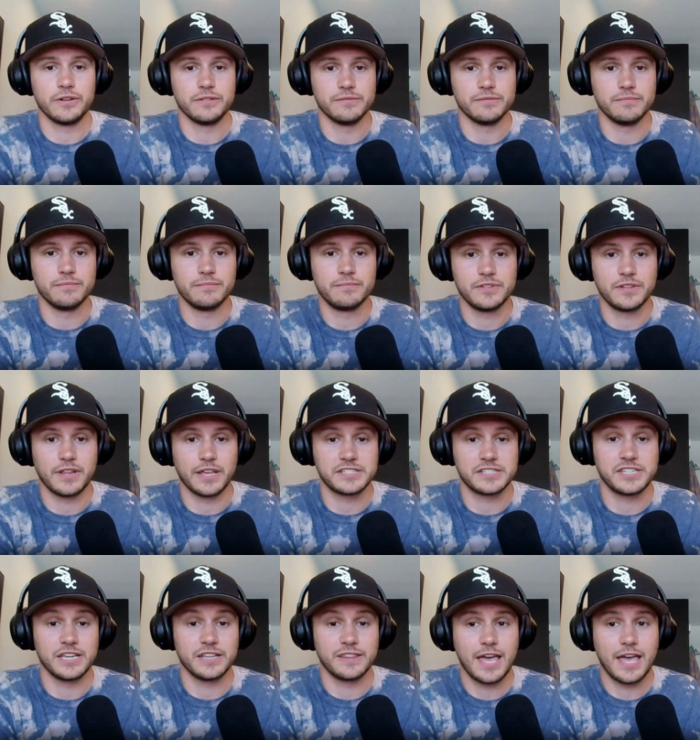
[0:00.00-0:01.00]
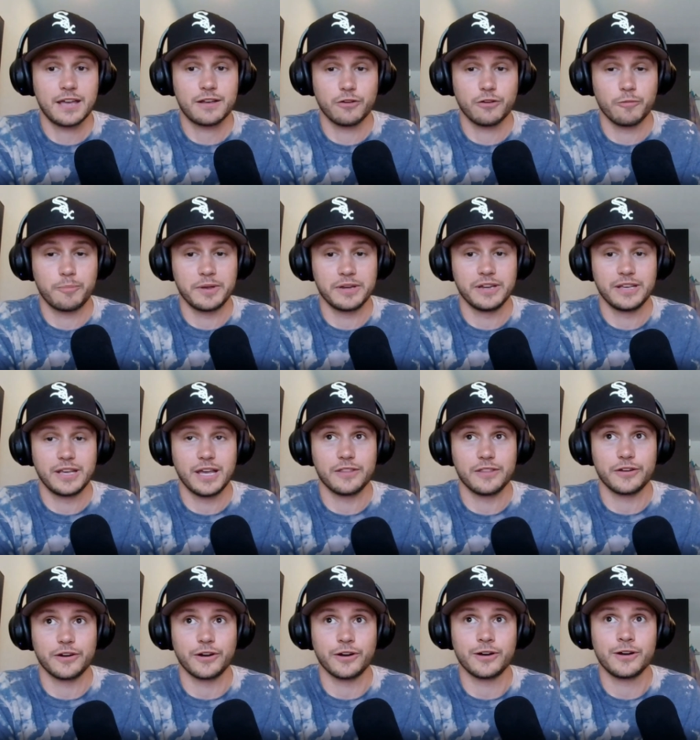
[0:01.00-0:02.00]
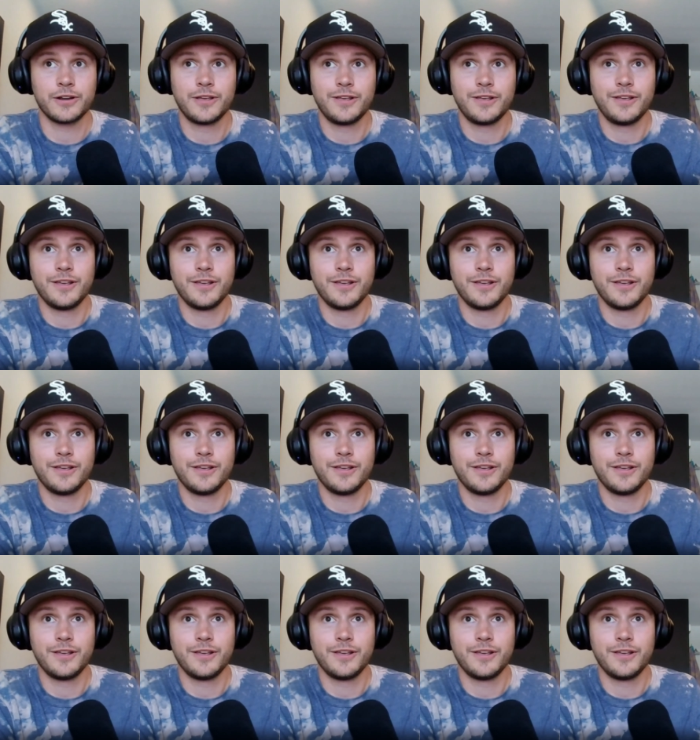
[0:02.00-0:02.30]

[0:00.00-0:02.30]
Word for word: and like seeing that grouping together,